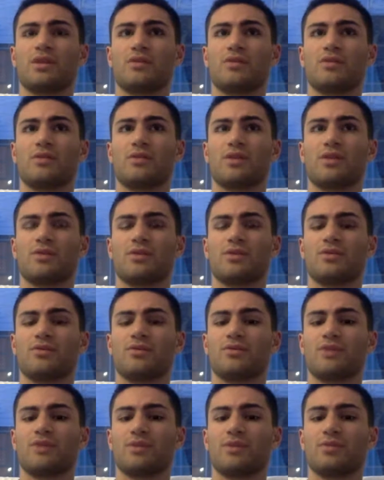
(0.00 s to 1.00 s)
they
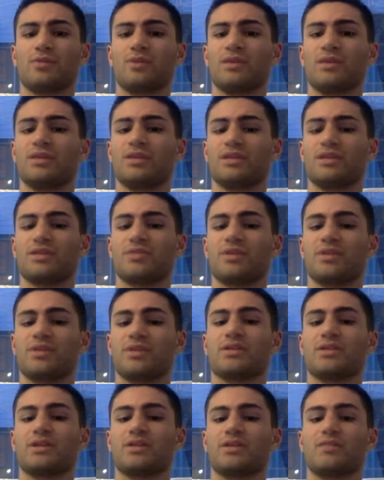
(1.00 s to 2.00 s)
would be in sixth place
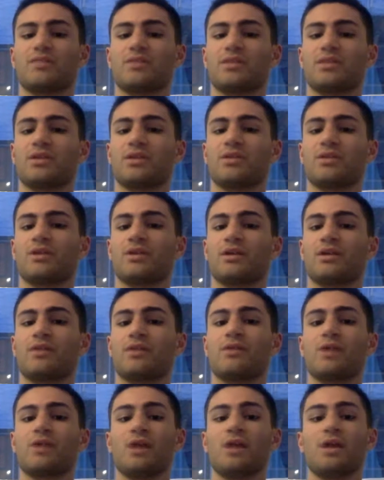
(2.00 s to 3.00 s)
ahead of Milan right now.
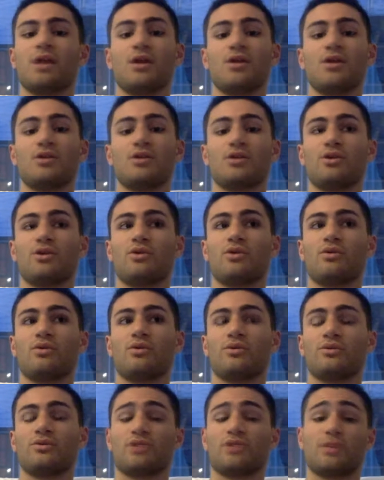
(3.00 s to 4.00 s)
So
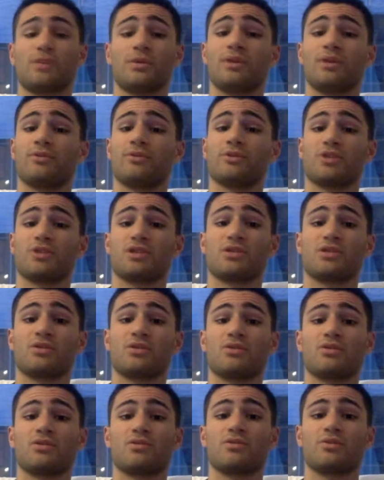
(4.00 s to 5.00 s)
Eusebio Di Francesco
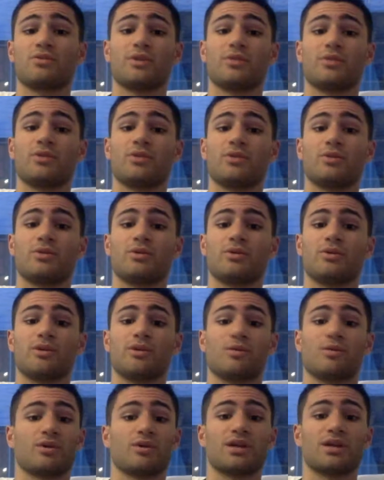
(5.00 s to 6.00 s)
has really been doing great
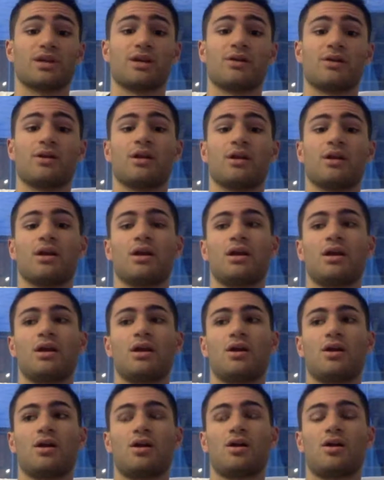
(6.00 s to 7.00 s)
work there.
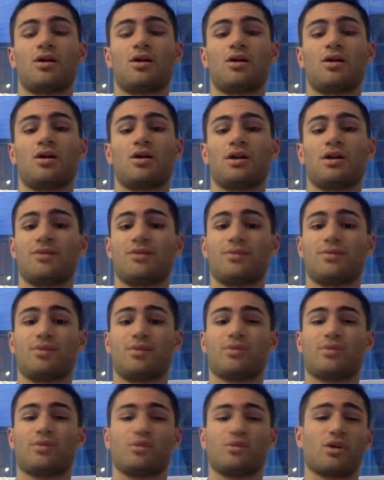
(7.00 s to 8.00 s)
Even
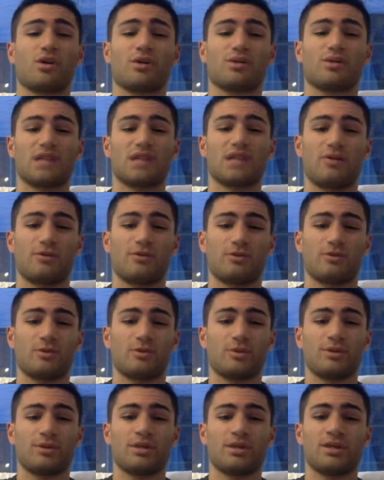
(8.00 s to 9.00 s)
Berardi was out for a little bit
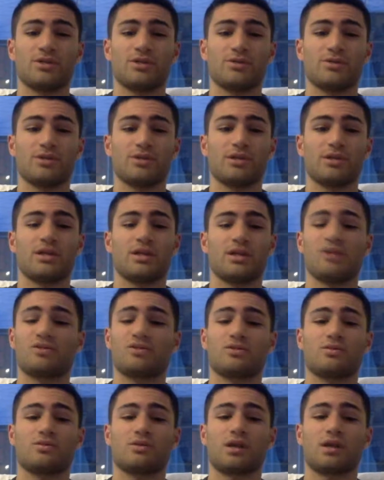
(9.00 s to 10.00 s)
with an injury, and he
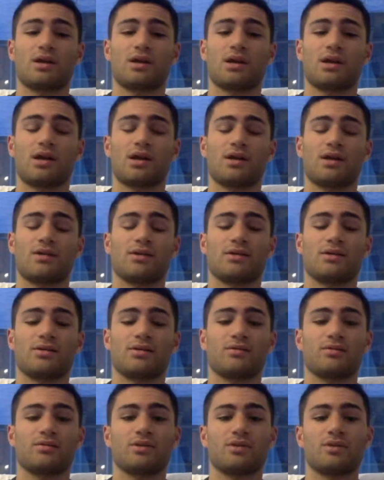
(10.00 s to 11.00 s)
also had like
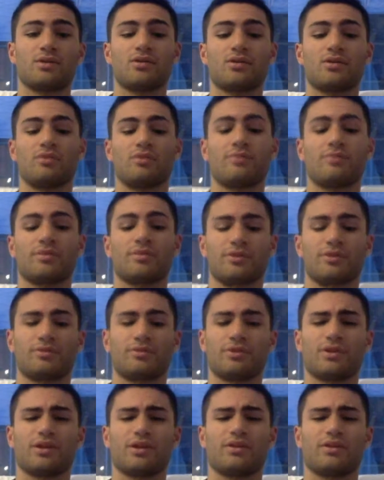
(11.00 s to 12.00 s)
I
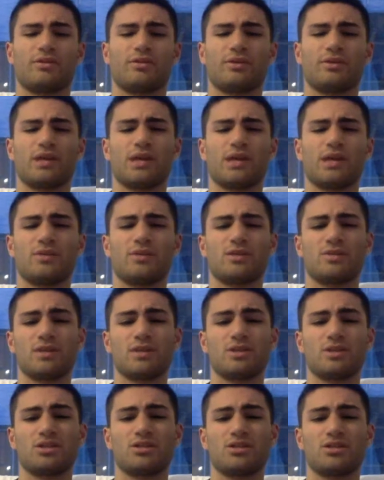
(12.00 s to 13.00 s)
think a 3 game
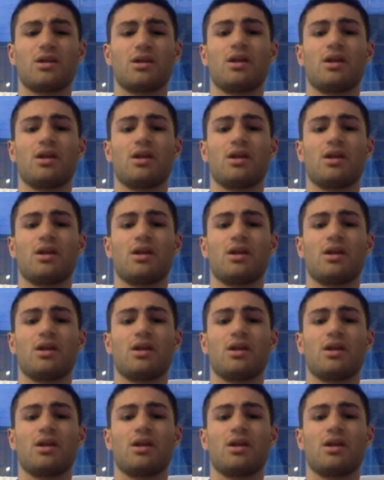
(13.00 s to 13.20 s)
suspension.